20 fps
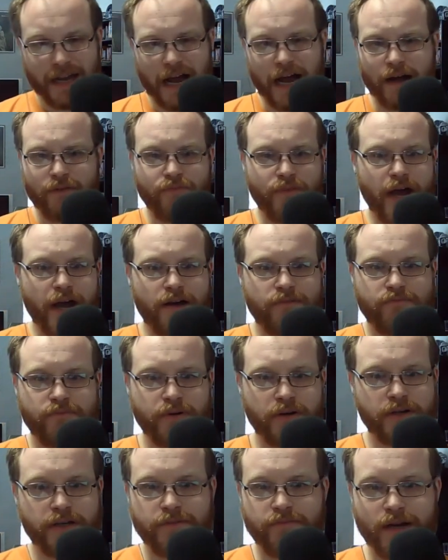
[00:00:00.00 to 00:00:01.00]
I'm not
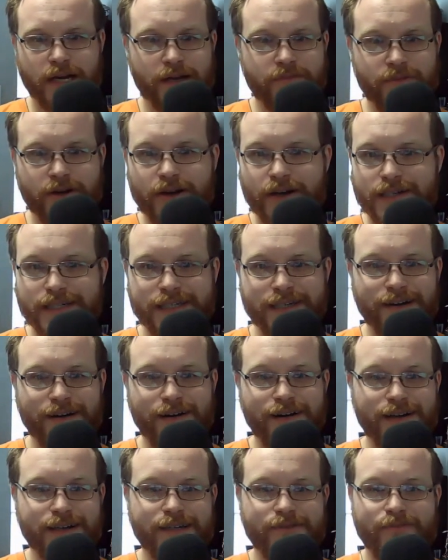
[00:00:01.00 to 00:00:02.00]
putting my money
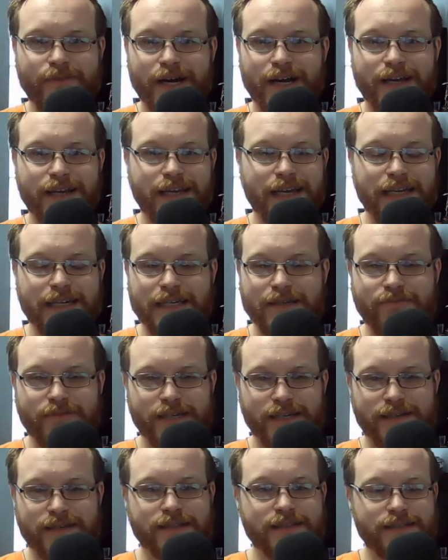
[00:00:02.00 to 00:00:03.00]
on it by any
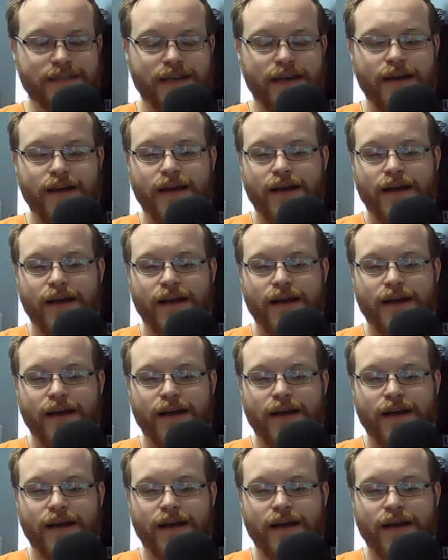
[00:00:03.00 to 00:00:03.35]
means,